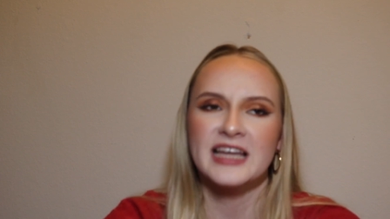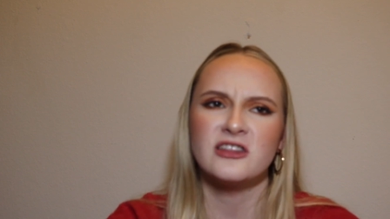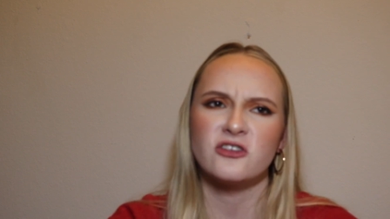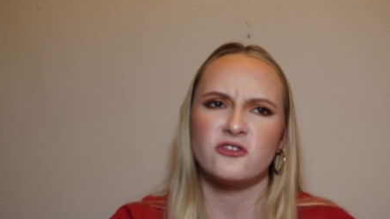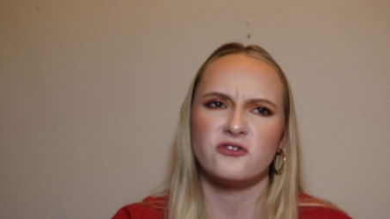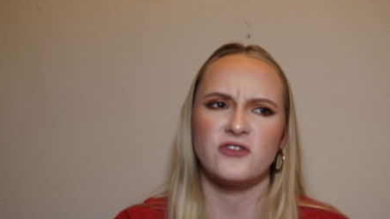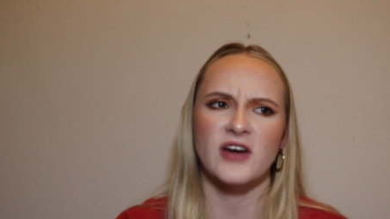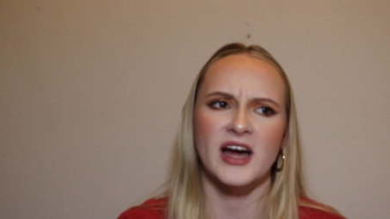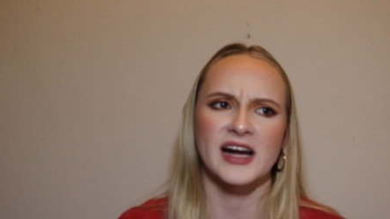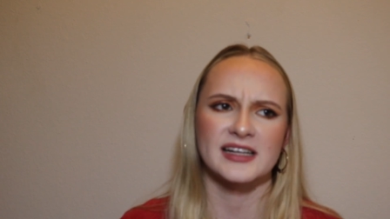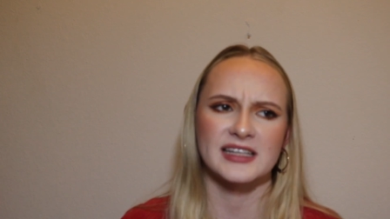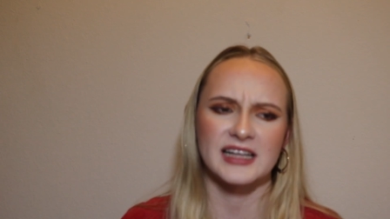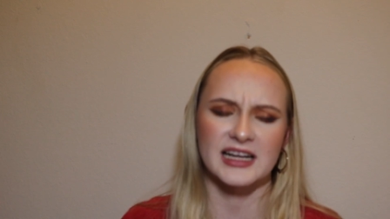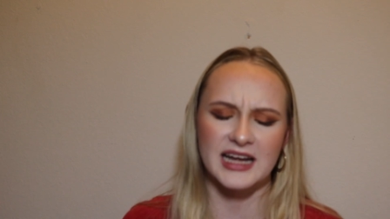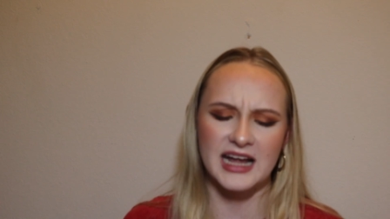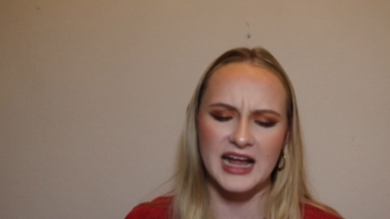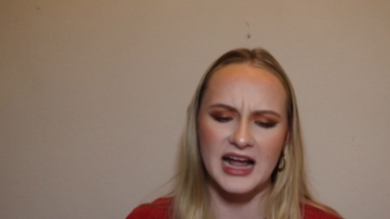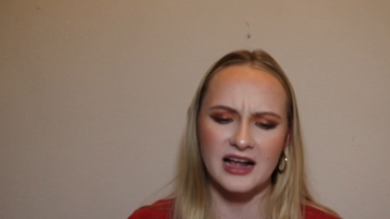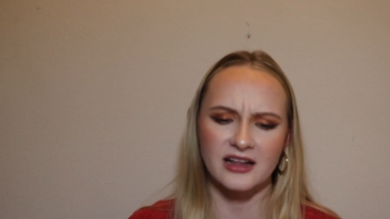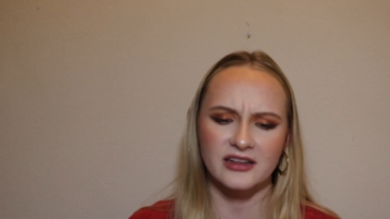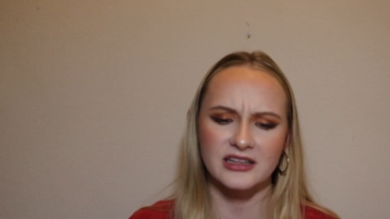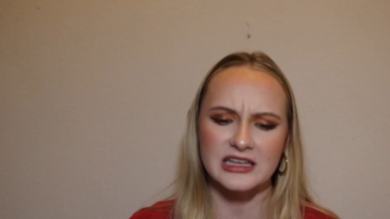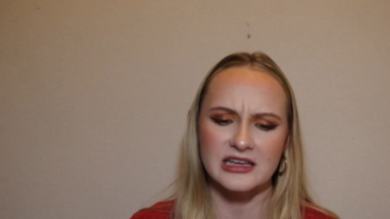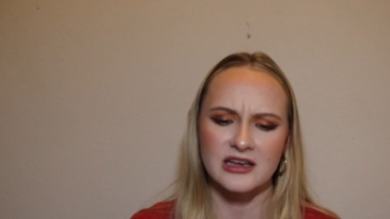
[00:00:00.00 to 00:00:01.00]
And the fact that
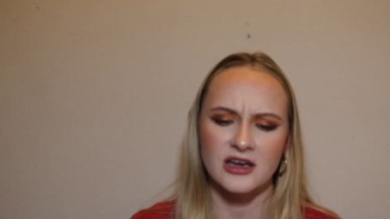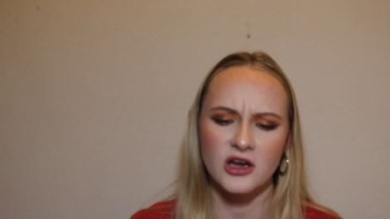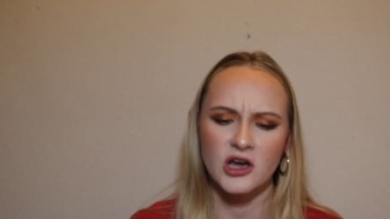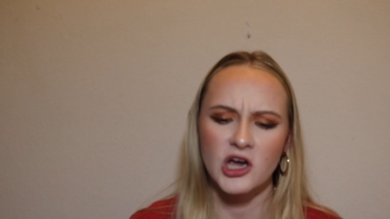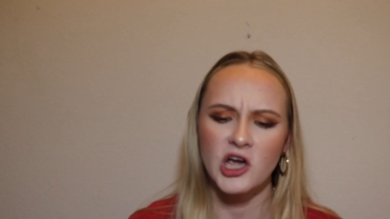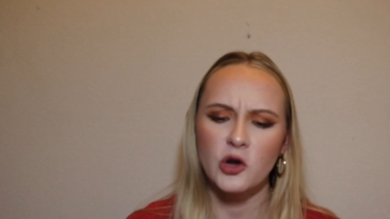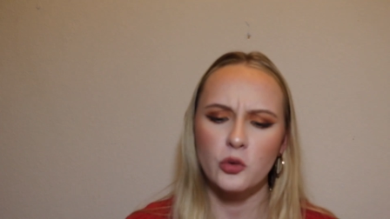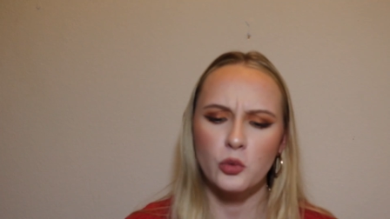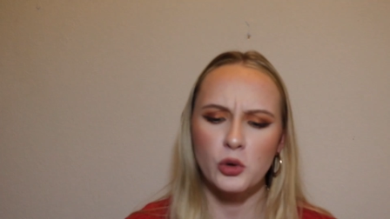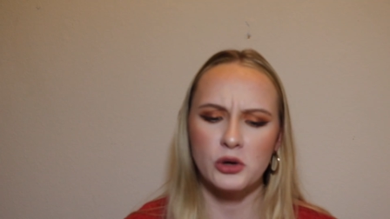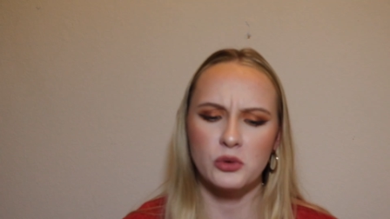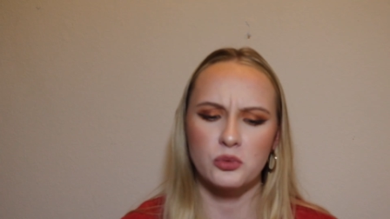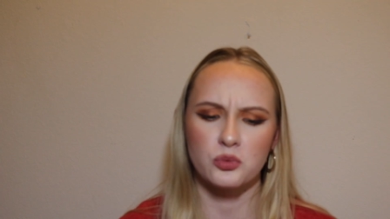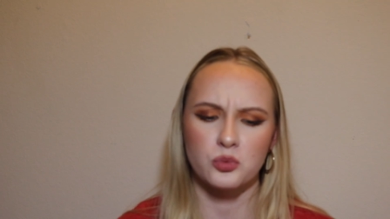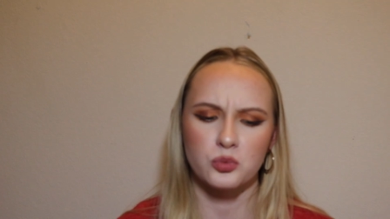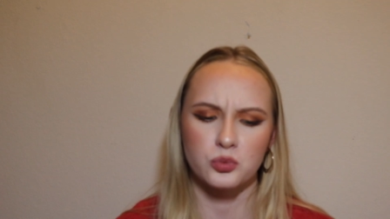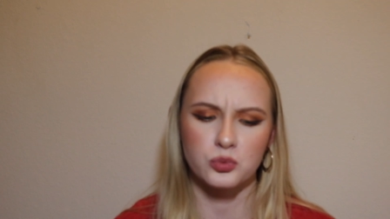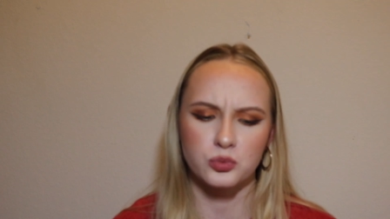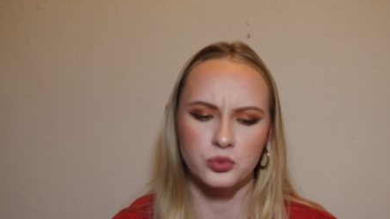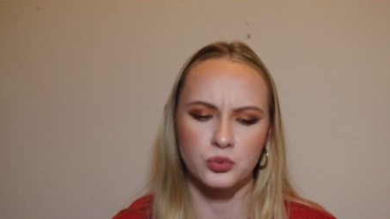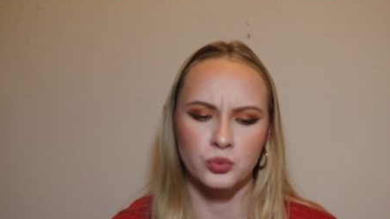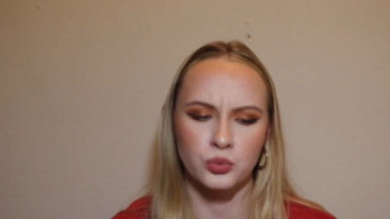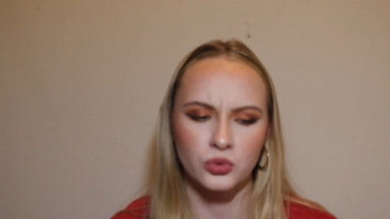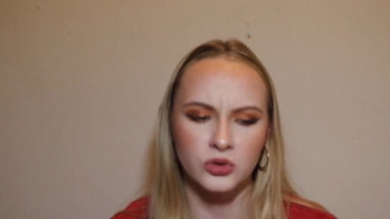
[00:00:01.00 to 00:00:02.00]
Kelly
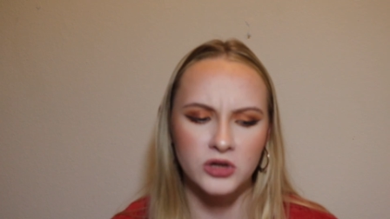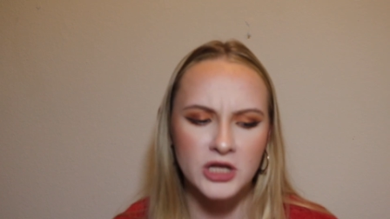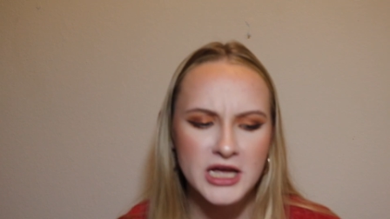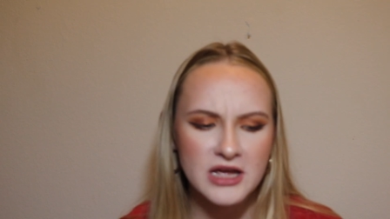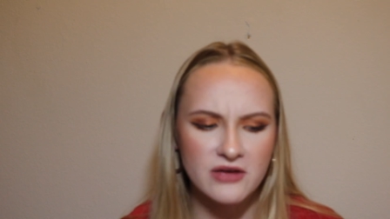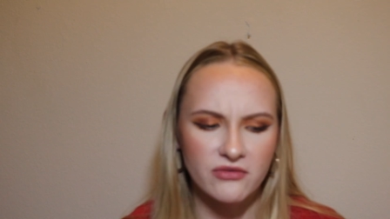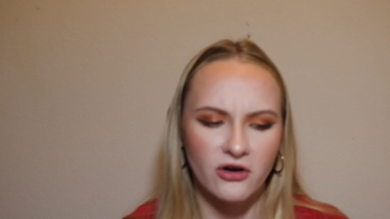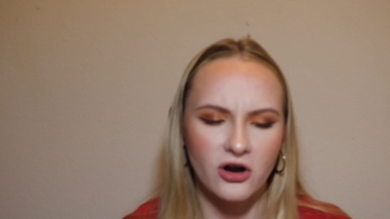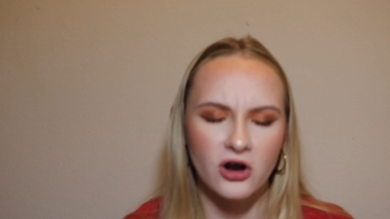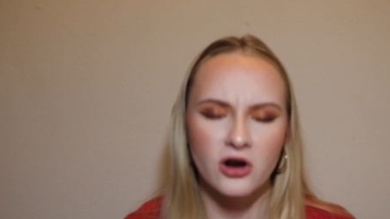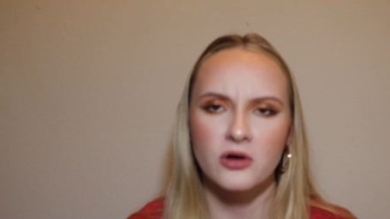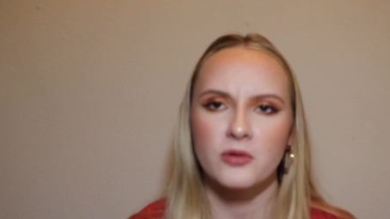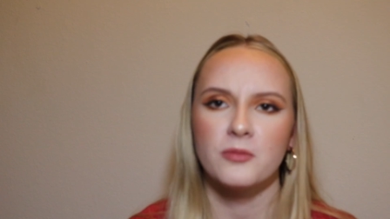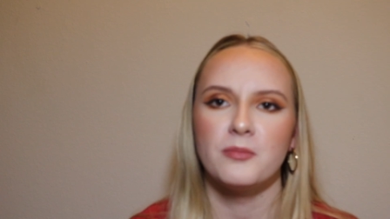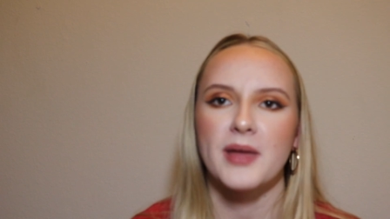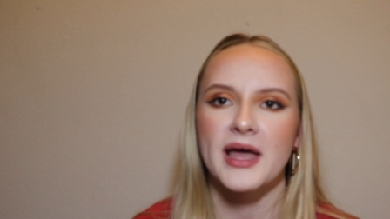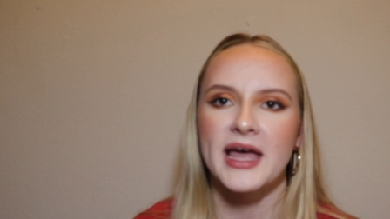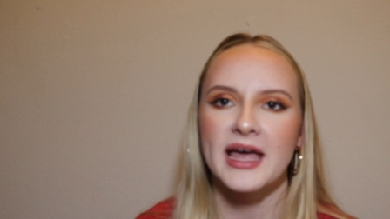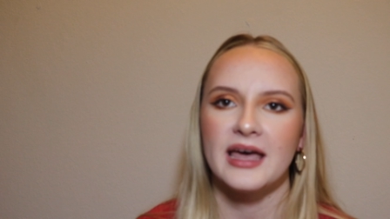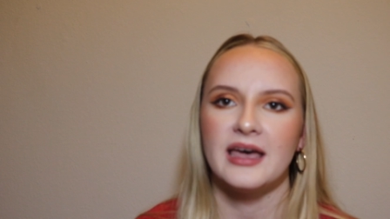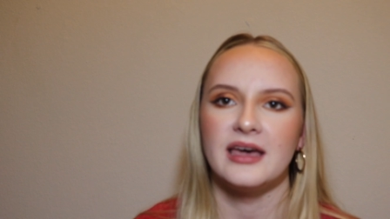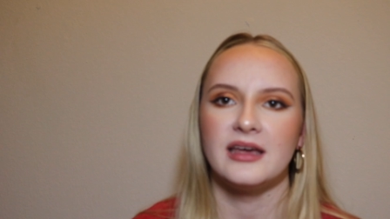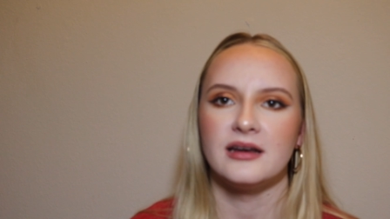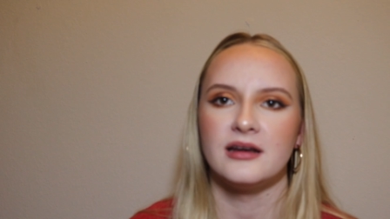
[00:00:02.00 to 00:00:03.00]
would leave her
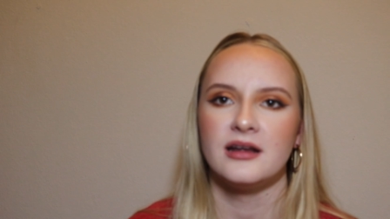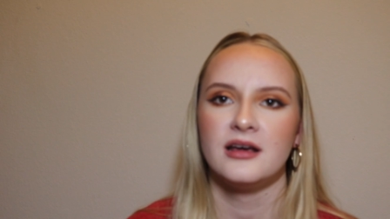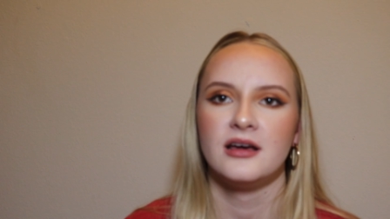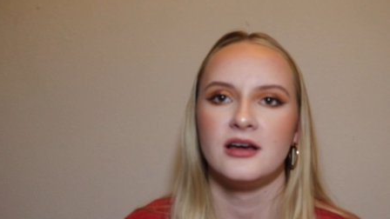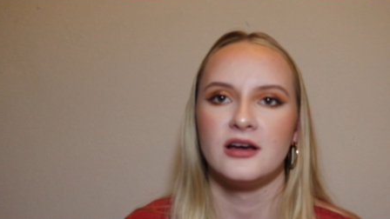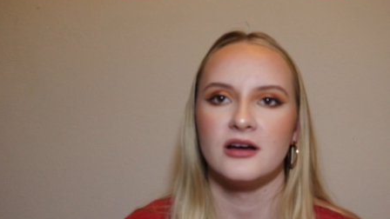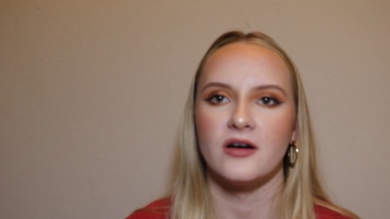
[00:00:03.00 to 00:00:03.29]
man